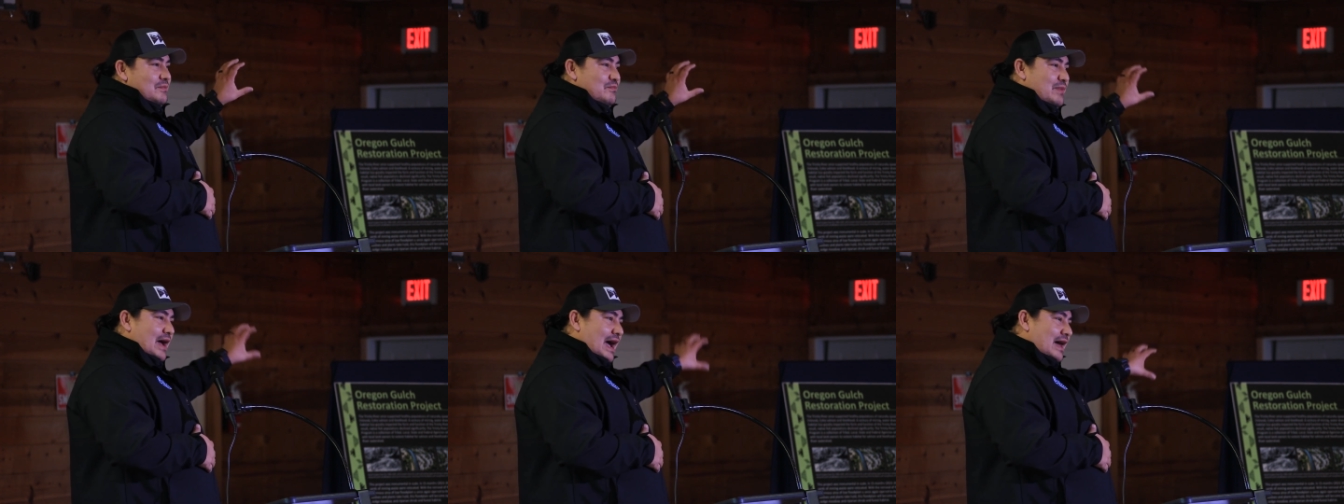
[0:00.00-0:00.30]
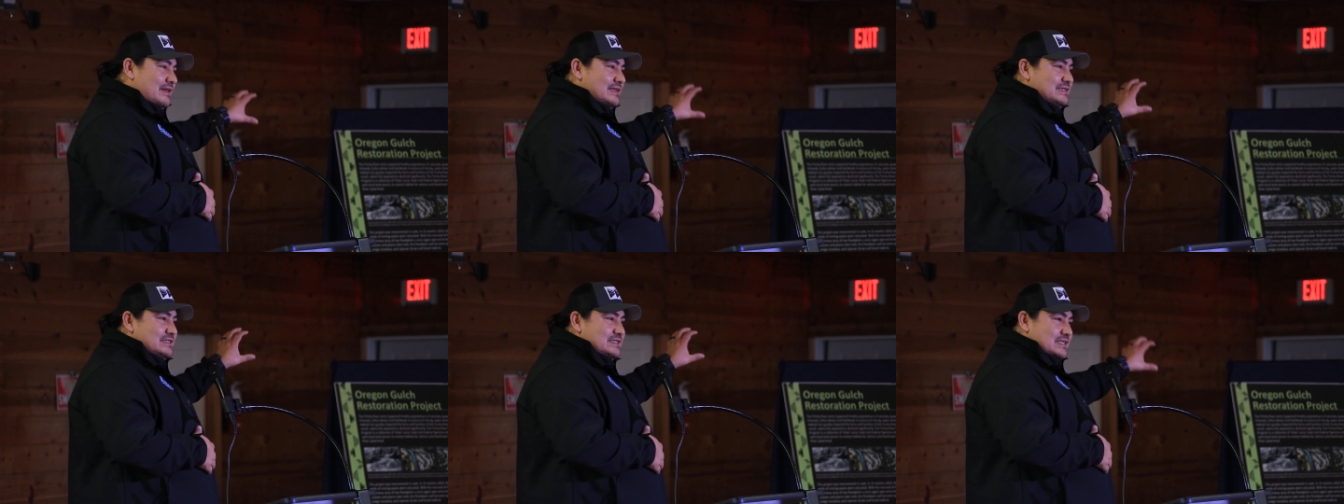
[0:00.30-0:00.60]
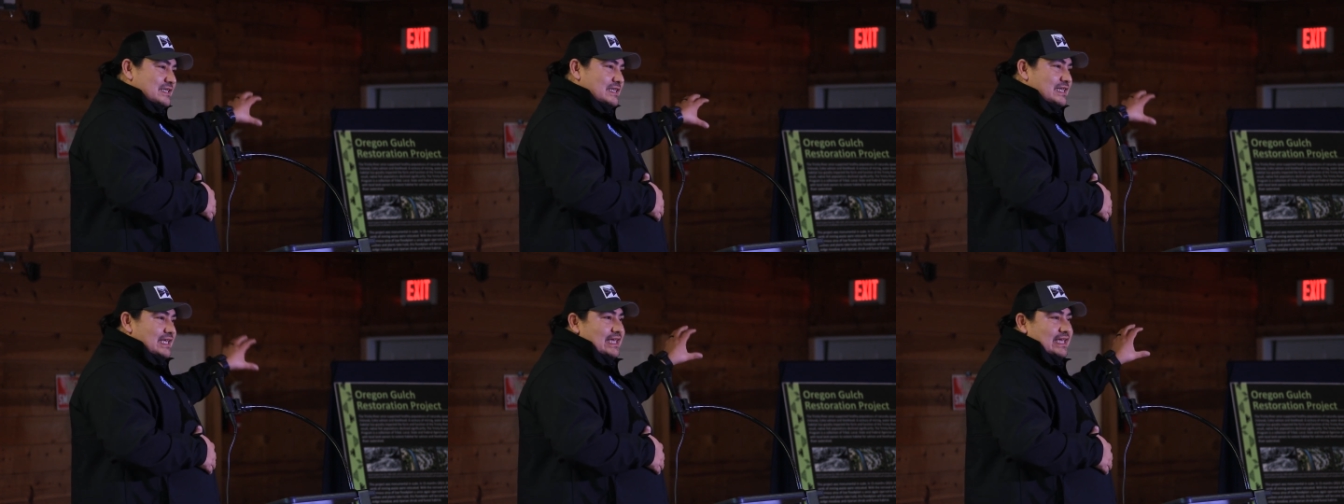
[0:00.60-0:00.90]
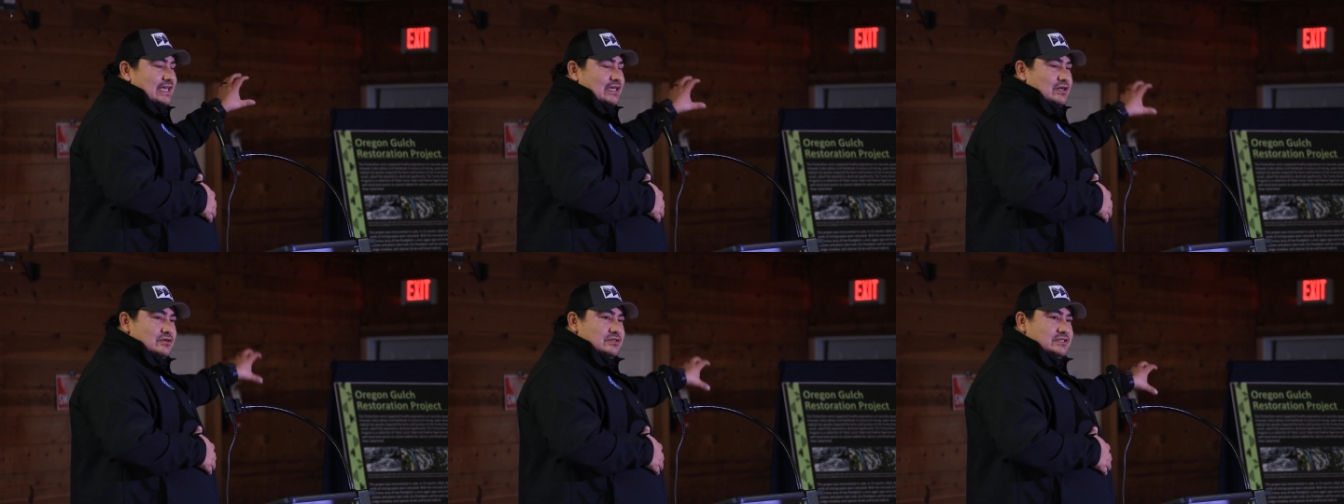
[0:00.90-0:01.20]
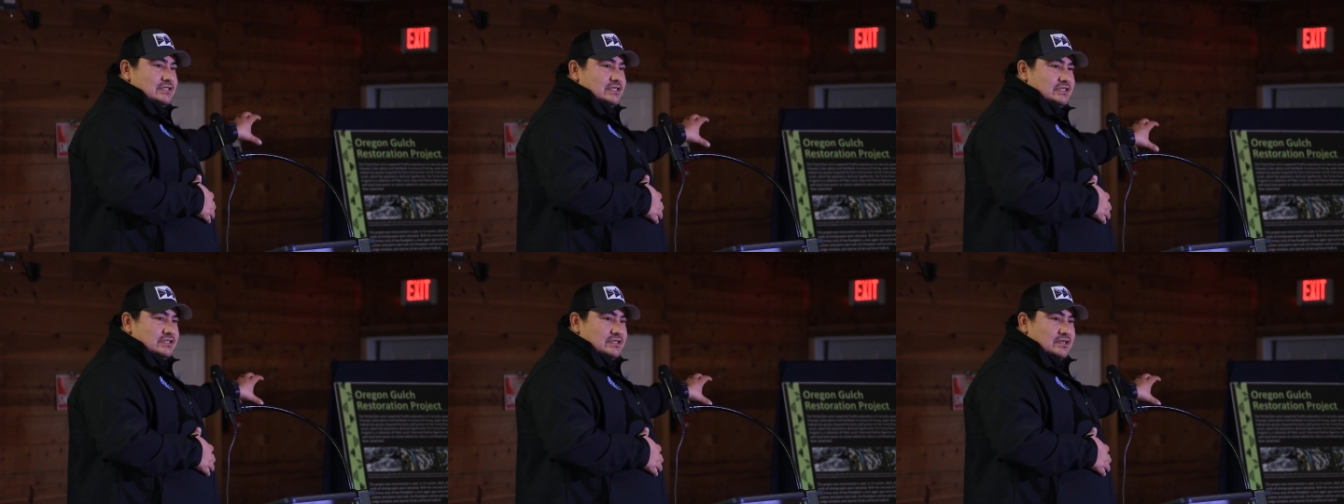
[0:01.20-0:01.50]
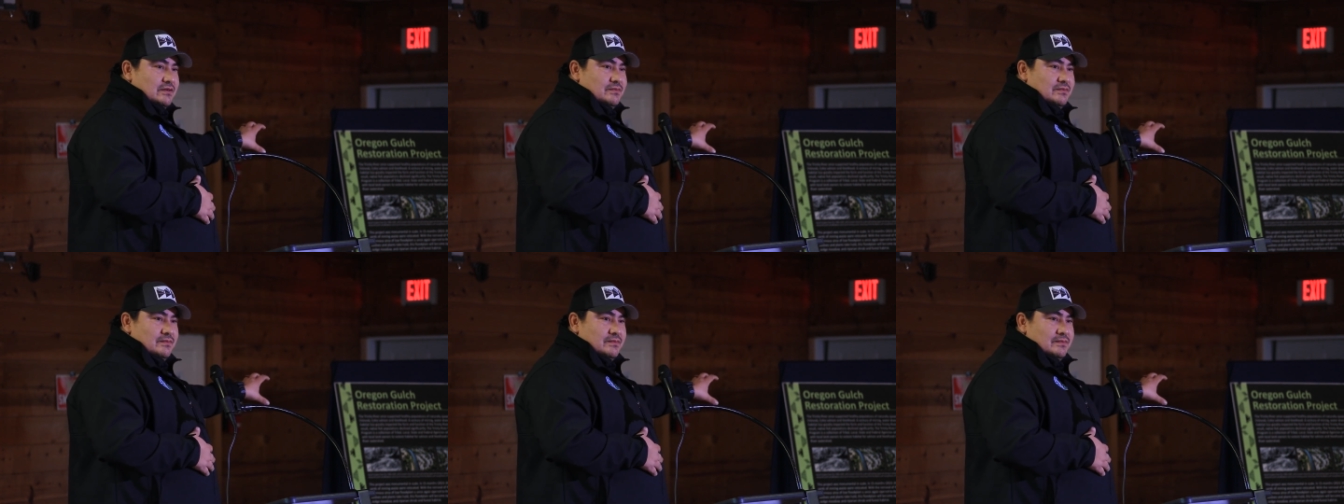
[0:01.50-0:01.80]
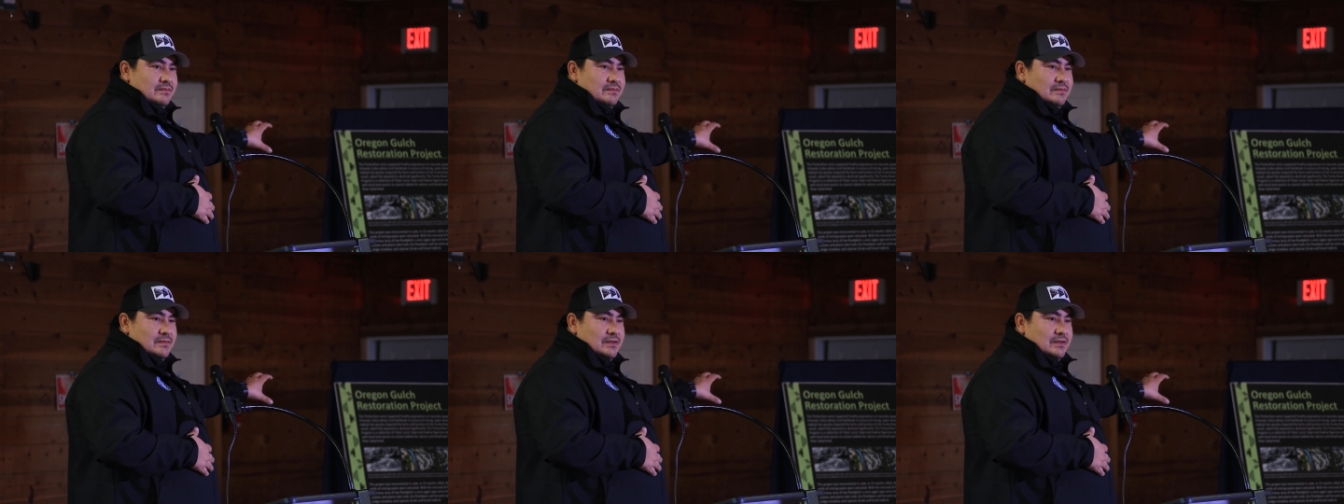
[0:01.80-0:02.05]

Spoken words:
balance to the ecosystem.